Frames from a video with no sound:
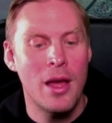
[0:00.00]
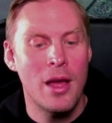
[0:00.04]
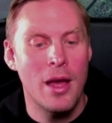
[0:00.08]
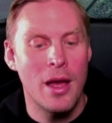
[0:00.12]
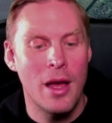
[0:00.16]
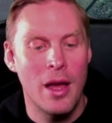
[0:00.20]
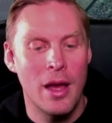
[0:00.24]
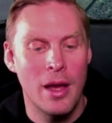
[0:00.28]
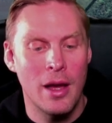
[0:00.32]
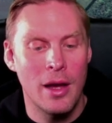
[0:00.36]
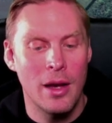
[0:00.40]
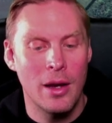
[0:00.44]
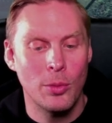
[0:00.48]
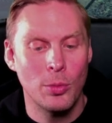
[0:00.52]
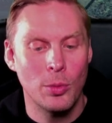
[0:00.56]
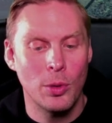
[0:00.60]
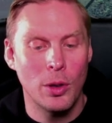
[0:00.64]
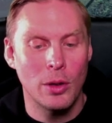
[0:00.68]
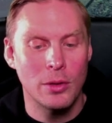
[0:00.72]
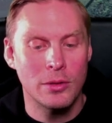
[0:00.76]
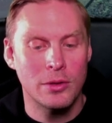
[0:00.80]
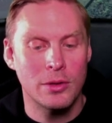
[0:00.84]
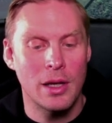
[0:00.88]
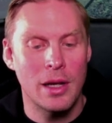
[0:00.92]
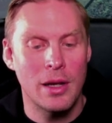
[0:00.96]
And we
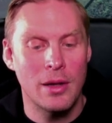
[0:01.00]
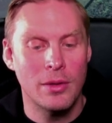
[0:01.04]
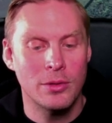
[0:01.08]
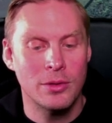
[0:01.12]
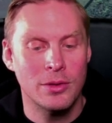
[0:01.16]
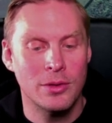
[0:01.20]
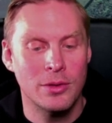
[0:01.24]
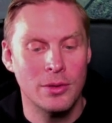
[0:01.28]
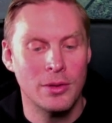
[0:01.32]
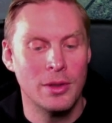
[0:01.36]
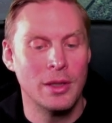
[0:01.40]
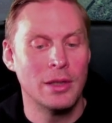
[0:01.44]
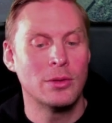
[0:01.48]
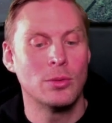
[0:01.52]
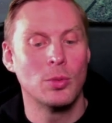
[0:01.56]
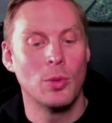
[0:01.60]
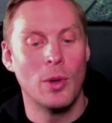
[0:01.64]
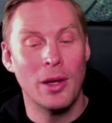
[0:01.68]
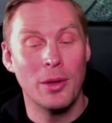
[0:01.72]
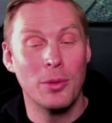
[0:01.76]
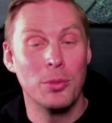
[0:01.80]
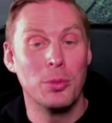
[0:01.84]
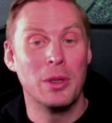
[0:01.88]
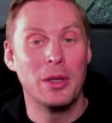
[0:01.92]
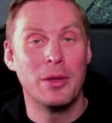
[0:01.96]
also have this
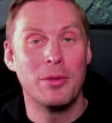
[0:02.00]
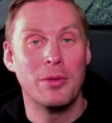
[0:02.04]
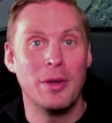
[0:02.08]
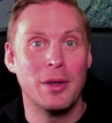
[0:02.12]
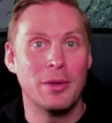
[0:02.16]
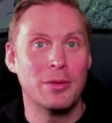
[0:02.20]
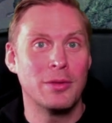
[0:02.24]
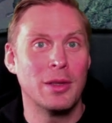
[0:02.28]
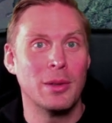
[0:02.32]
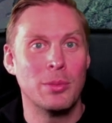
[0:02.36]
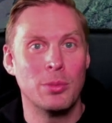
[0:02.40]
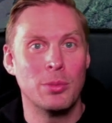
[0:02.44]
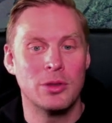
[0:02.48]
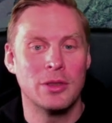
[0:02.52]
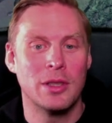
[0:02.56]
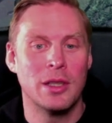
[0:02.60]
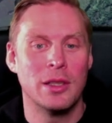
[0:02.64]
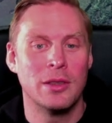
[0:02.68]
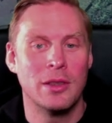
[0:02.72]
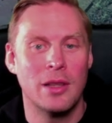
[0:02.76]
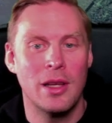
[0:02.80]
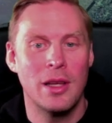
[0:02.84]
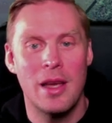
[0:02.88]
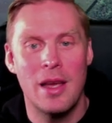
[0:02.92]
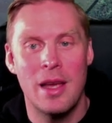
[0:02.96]
one with
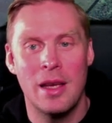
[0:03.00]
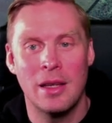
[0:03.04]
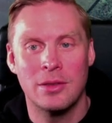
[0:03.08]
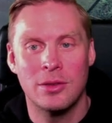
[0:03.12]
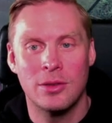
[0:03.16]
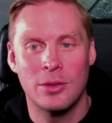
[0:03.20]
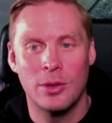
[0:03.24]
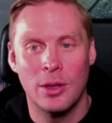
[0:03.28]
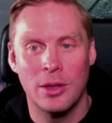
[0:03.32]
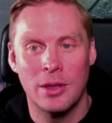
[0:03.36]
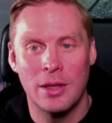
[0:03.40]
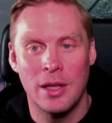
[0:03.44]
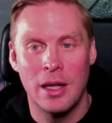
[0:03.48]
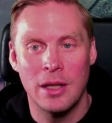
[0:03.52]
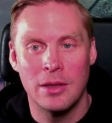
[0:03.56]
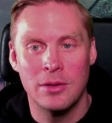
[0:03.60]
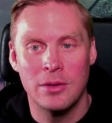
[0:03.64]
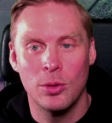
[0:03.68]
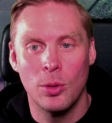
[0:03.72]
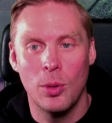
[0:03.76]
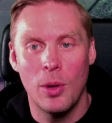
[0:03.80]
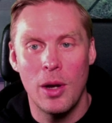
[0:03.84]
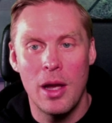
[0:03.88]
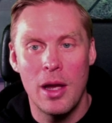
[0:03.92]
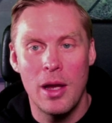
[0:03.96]
15% extra attack.
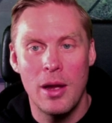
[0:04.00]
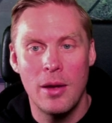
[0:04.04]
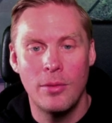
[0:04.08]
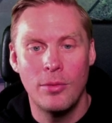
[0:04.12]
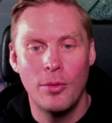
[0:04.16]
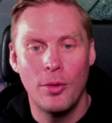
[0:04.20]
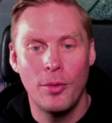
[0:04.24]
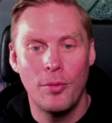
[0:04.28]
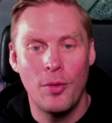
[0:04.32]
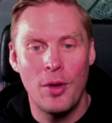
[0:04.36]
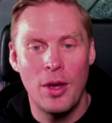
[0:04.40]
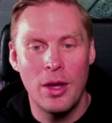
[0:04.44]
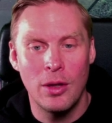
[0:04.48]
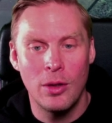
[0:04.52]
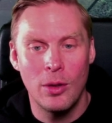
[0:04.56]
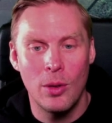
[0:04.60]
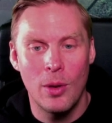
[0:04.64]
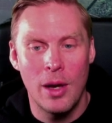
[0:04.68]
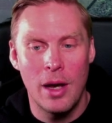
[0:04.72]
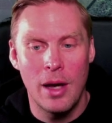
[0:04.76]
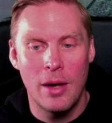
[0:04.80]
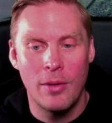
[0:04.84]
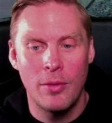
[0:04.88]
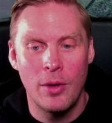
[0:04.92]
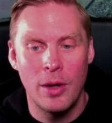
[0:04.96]
So everything you
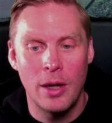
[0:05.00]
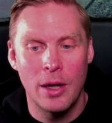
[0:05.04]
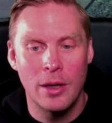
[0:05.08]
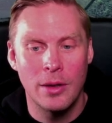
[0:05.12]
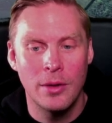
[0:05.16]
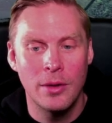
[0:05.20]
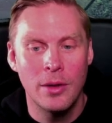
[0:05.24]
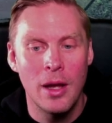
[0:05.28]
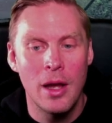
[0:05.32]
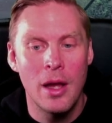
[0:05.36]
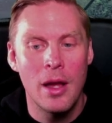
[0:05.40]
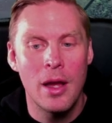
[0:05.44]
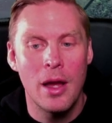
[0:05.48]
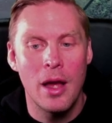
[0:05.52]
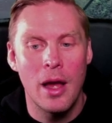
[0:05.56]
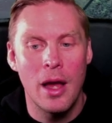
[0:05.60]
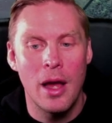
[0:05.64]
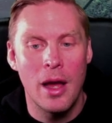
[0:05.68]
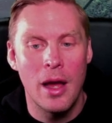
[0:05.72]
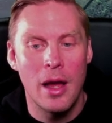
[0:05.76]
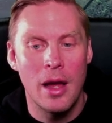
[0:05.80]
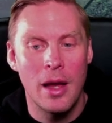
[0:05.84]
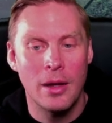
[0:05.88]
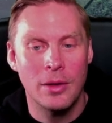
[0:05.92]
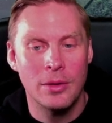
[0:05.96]
have here
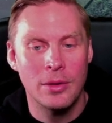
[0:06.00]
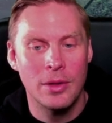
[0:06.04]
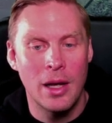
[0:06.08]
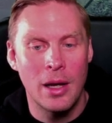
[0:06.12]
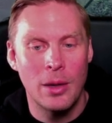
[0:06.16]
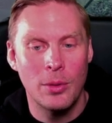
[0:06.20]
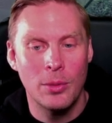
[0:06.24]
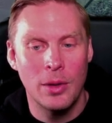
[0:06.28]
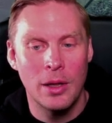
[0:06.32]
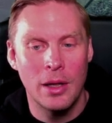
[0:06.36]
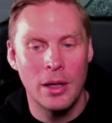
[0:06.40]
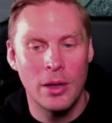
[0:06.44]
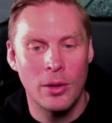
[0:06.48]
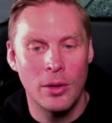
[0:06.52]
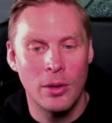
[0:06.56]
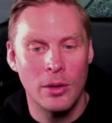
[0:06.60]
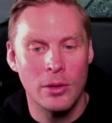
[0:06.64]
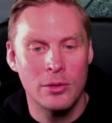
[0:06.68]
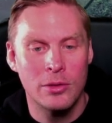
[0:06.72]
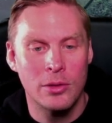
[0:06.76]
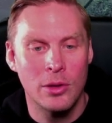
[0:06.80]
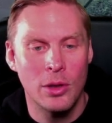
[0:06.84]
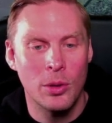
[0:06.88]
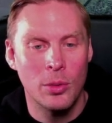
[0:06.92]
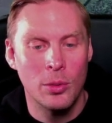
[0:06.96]
and down here
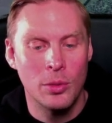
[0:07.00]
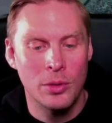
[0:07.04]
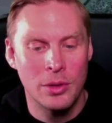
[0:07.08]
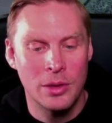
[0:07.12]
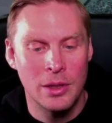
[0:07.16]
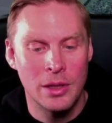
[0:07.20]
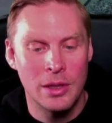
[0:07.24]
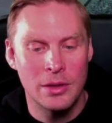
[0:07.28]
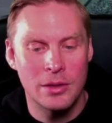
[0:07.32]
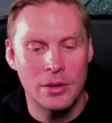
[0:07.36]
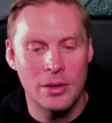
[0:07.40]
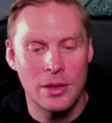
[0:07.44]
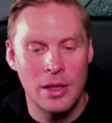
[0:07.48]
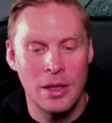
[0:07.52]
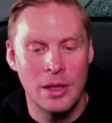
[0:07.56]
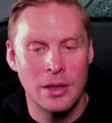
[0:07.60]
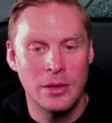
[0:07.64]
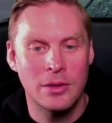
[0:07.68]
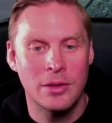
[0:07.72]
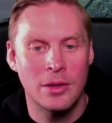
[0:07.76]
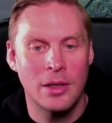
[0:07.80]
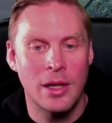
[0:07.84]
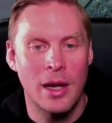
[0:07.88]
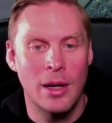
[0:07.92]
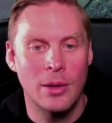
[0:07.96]
also, this
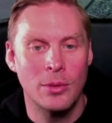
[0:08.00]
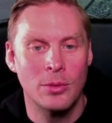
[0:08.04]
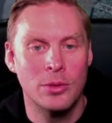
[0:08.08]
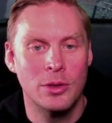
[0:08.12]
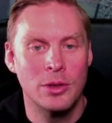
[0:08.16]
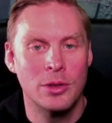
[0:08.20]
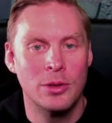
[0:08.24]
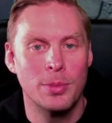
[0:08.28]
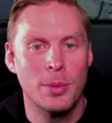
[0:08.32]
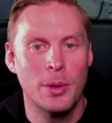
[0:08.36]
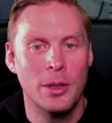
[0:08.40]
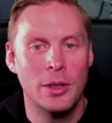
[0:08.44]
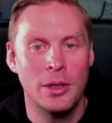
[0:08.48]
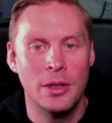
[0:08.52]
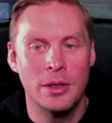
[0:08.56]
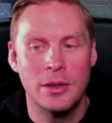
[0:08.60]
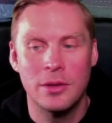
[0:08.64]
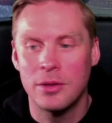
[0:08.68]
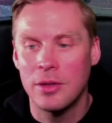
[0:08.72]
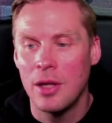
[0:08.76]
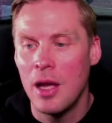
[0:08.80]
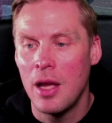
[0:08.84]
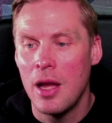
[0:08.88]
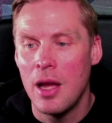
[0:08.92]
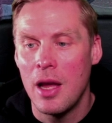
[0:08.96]
is country
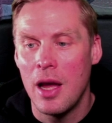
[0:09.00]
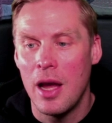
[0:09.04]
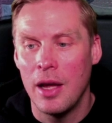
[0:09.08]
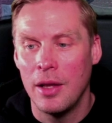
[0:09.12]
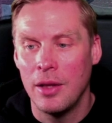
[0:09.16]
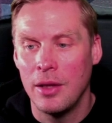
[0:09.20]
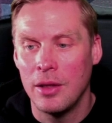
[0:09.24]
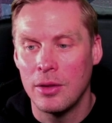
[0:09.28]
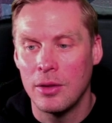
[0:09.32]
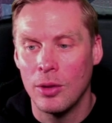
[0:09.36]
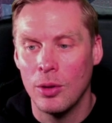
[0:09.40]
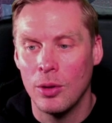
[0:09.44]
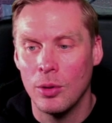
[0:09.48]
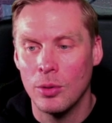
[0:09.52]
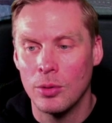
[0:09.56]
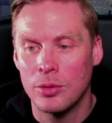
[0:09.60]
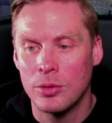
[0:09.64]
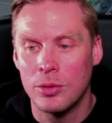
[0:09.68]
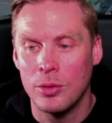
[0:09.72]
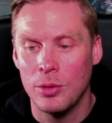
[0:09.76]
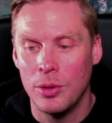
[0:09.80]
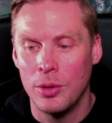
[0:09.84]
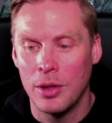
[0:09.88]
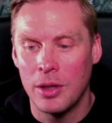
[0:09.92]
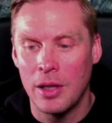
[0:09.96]
spirits, and it goes
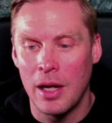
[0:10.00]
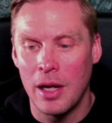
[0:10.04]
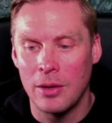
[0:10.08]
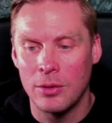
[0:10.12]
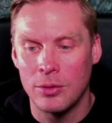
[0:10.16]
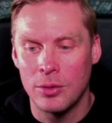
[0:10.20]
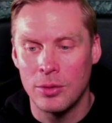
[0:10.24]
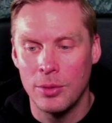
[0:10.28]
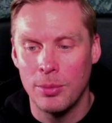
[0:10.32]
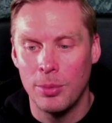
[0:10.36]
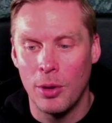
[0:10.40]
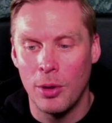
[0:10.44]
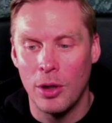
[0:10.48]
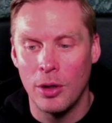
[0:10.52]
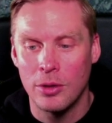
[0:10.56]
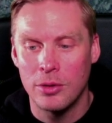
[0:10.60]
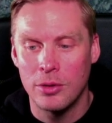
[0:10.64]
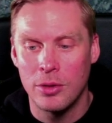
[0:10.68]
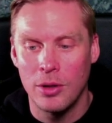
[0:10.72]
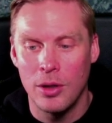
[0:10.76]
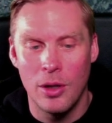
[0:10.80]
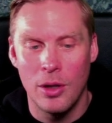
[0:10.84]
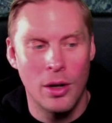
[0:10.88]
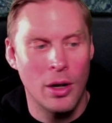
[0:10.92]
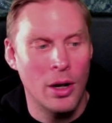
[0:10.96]
to the country part
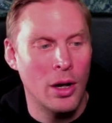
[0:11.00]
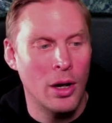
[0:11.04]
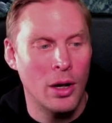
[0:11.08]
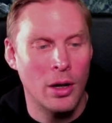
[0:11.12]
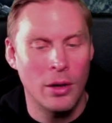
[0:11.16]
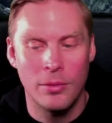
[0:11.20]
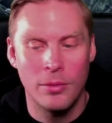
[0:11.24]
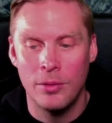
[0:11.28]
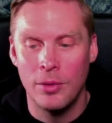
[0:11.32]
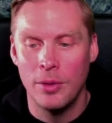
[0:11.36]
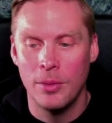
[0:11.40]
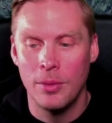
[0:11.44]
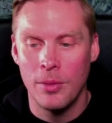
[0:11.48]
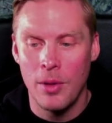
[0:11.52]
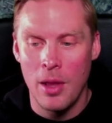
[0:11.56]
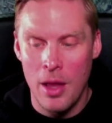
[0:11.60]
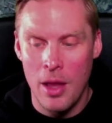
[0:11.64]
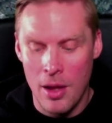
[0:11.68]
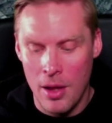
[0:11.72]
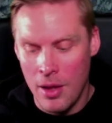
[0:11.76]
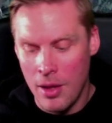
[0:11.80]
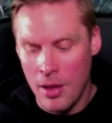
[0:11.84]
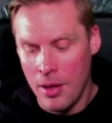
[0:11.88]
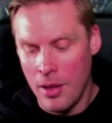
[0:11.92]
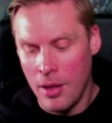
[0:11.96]
of
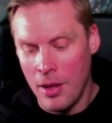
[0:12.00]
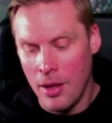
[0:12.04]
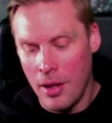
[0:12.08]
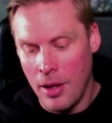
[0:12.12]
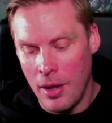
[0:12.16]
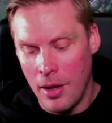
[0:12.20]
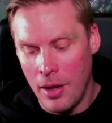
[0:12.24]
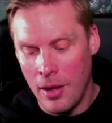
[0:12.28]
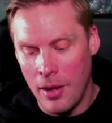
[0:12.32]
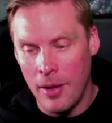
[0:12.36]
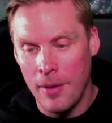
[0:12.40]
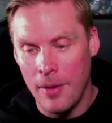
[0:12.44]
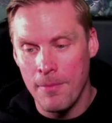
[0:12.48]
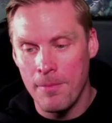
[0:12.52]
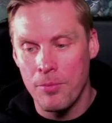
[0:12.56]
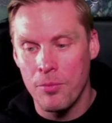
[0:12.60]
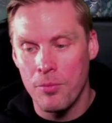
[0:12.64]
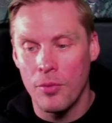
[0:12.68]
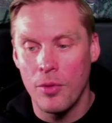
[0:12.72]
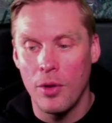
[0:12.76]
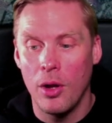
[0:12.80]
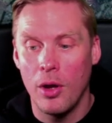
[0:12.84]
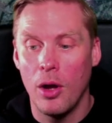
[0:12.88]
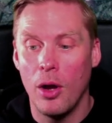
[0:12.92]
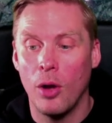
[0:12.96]

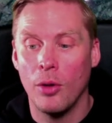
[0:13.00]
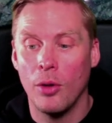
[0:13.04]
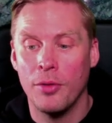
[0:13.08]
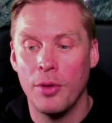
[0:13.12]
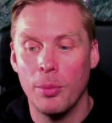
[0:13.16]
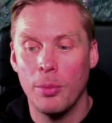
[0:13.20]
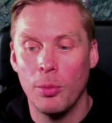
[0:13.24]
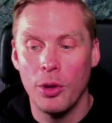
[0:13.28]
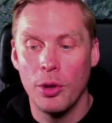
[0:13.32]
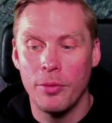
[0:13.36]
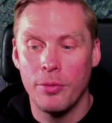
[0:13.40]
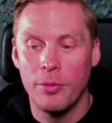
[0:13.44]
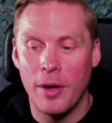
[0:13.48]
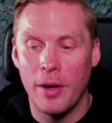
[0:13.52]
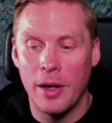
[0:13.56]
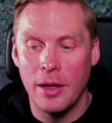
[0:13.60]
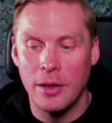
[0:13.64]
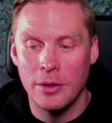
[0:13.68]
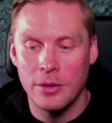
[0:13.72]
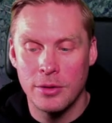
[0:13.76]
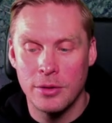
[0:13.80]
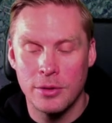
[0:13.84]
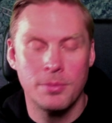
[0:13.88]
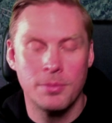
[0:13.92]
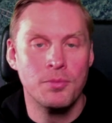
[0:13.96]
the
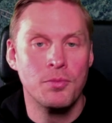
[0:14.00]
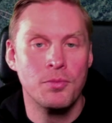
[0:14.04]
modifiers.